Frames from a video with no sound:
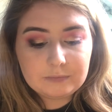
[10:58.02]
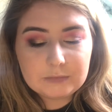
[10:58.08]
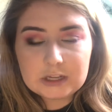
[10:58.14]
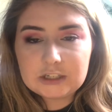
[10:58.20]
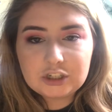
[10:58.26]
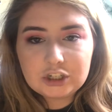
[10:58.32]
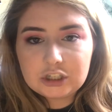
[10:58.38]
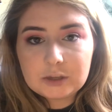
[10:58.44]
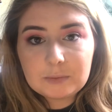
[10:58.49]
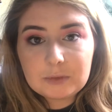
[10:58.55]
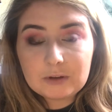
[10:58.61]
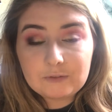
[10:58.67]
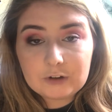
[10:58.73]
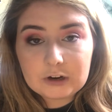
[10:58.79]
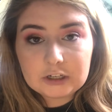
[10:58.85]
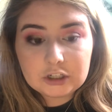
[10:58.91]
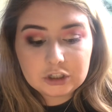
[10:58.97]
it's just something
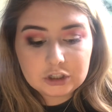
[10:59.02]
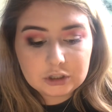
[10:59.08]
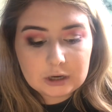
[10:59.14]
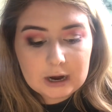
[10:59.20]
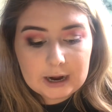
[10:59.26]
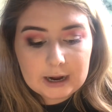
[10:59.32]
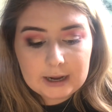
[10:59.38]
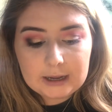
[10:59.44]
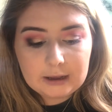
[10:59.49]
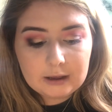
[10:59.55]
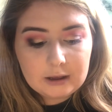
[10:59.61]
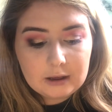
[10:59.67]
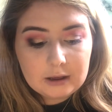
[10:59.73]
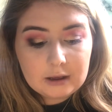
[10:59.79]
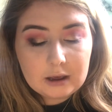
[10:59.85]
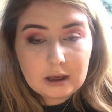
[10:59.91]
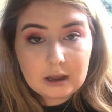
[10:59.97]
fun to try.
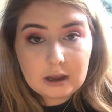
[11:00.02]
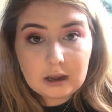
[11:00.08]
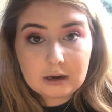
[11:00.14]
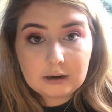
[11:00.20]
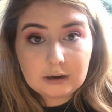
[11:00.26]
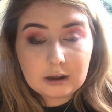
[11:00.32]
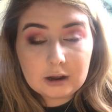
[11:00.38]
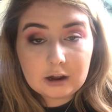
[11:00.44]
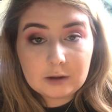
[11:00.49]
And